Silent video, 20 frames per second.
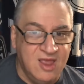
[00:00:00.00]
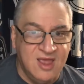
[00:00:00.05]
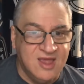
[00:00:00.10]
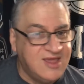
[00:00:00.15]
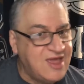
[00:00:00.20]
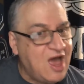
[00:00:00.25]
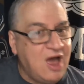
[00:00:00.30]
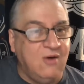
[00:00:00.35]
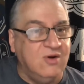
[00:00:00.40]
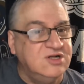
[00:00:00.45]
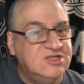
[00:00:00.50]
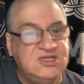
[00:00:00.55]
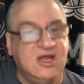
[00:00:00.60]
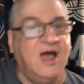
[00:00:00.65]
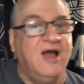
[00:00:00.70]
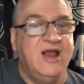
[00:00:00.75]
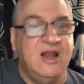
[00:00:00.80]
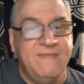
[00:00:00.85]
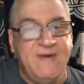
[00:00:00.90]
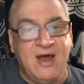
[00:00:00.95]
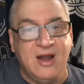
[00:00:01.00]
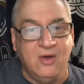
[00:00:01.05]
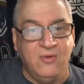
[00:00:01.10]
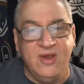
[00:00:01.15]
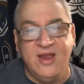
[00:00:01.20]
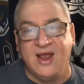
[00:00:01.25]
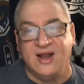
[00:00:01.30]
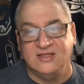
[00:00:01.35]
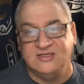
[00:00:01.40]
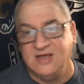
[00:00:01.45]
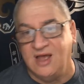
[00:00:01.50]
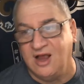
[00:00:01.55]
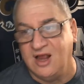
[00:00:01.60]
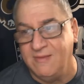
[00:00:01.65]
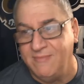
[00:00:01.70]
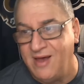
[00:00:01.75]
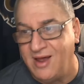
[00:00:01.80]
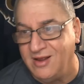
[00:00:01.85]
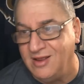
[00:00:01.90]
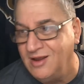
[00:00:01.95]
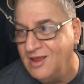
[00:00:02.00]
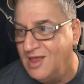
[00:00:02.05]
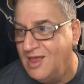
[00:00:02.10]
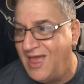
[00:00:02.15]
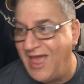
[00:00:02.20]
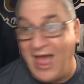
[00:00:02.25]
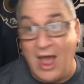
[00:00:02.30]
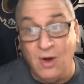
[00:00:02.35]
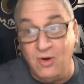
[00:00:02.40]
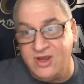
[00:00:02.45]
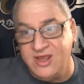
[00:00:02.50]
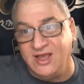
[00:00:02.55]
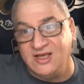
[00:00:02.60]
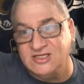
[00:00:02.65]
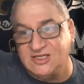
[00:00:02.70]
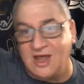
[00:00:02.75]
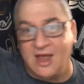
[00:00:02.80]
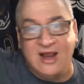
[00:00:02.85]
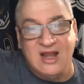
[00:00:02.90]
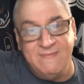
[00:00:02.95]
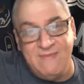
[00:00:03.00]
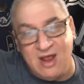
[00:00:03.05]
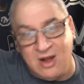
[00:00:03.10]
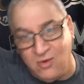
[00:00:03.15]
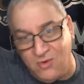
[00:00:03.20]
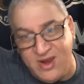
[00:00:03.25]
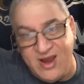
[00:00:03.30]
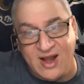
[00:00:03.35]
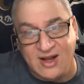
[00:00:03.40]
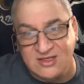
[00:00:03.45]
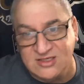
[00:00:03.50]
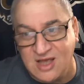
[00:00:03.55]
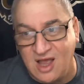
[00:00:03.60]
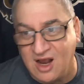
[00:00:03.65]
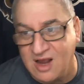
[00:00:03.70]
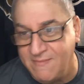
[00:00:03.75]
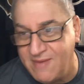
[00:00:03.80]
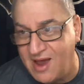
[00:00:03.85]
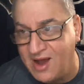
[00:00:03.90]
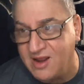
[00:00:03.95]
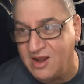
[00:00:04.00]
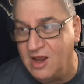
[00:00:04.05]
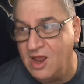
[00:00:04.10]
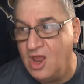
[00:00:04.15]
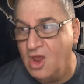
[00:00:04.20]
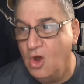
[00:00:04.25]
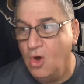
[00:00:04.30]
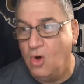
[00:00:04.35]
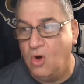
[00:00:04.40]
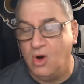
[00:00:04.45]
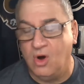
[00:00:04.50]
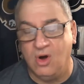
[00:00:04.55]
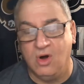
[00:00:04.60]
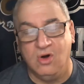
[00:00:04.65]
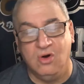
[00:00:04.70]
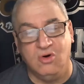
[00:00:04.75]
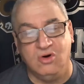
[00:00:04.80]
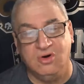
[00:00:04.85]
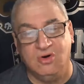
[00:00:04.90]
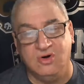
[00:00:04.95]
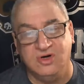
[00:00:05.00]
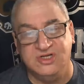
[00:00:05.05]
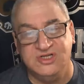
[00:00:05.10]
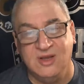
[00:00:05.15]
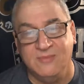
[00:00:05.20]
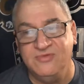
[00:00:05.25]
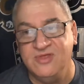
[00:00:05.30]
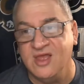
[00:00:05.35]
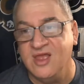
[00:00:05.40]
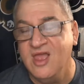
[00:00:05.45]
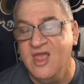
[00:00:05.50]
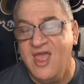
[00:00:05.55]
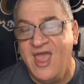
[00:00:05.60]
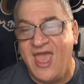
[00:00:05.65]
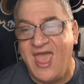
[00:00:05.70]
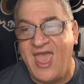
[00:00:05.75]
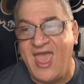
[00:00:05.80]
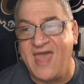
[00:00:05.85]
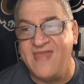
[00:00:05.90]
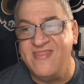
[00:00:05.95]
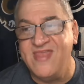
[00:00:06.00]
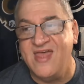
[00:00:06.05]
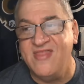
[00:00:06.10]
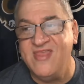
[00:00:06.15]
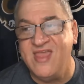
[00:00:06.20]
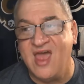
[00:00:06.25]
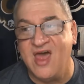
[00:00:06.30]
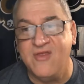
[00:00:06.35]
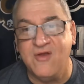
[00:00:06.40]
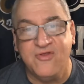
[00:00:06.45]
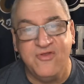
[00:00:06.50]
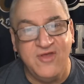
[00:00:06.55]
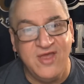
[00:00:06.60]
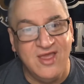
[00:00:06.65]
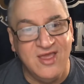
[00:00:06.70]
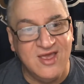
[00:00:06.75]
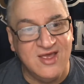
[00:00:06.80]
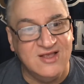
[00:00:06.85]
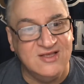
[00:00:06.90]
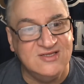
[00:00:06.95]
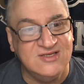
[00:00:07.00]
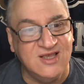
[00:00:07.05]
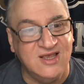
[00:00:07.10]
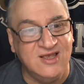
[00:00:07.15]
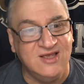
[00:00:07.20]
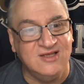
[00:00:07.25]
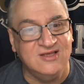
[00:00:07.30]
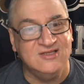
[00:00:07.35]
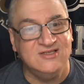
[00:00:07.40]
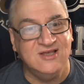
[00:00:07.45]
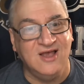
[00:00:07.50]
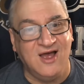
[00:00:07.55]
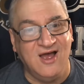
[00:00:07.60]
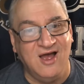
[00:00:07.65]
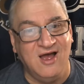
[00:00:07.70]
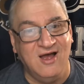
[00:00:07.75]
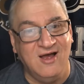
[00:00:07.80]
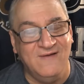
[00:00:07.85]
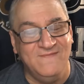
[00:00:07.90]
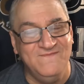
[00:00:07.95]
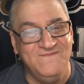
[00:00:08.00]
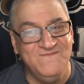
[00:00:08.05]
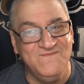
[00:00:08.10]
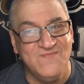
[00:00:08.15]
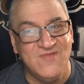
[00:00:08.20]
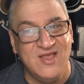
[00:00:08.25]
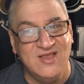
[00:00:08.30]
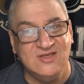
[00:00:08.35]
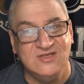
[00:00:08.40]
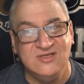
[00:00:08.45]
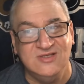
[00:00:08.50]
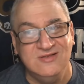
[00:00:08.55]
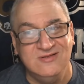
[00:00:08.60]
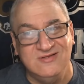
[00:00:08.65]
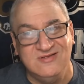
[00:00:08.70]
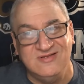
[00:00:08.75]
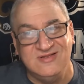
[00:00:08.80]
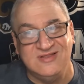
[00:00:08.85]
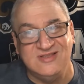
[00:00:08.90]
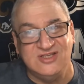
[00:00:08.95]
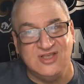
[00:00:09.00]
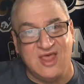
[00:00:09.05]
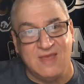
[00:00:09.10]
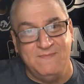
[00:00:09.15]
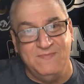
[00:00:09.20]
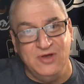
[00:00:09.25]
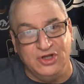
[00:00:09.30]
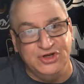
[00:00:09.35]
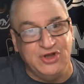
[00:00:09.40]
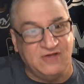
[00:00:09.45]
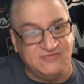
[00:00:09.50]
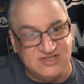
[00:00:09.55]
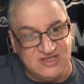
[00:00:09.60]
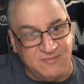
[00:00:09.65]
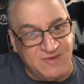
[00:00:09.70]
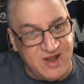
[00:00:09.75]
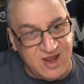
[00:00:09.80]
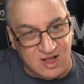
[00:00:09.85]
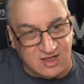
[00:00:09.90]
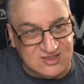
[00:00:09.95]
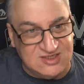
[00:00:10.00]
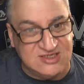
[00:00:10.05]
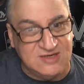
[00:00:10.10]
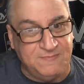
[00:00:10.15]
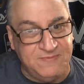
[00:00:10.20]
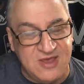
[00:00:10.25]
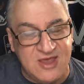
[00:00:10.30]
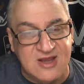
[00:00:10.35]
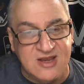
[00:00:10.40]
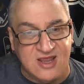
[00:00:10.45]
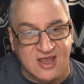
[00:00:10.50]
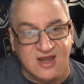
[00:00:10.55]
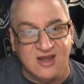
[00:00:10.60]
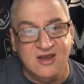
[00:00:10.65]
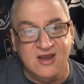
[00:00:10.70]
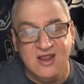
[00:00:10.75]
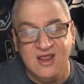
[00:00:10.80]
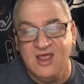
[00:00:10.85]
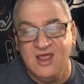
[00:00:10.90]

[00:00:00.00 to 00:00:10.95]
Cowherd's talking about it. We got to talk about it. Outkick's talking about it. We got to talk about it, or something. And then the other thing is so they build off somebody else's opinion.